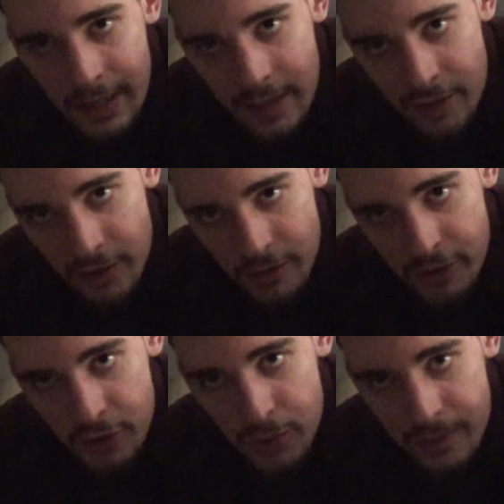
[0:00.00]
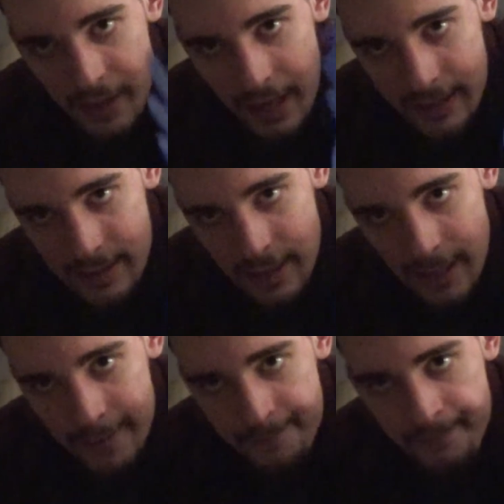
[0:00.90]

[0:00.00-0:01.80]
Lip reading: in her suit that I